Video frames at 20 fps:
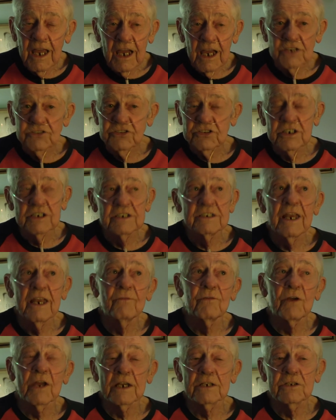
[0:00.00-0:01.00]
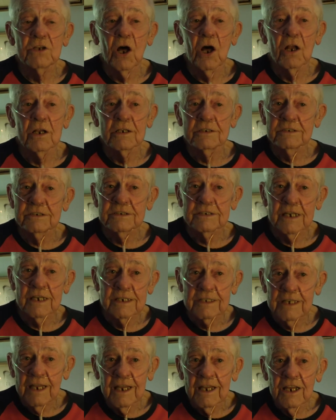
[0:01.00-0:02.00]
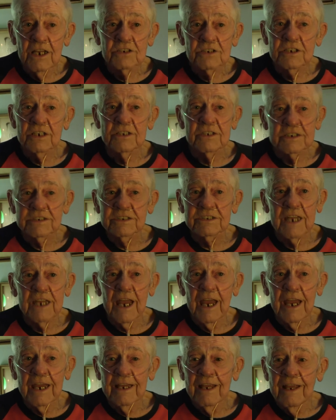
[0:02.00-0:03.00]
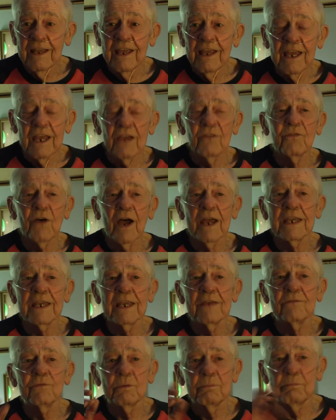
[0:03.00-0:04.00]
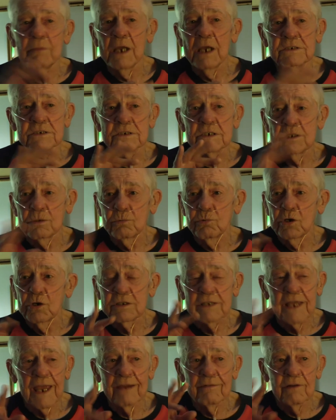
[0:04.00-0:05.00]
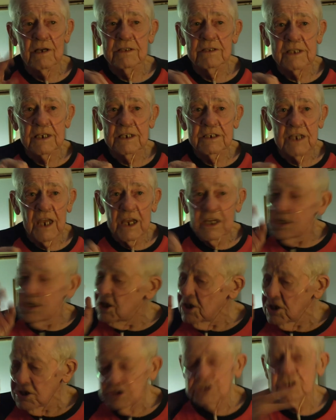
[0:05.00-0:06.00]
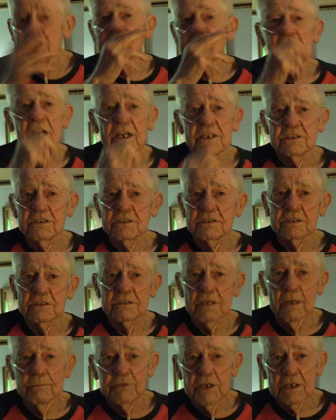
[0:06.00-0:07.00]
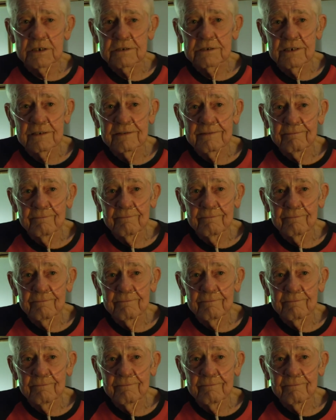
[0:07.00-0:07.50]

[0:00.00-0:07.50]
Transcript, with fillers: And she never acknowledged it. To this day, if I even mention the word gay or anything gay, she changes the subject.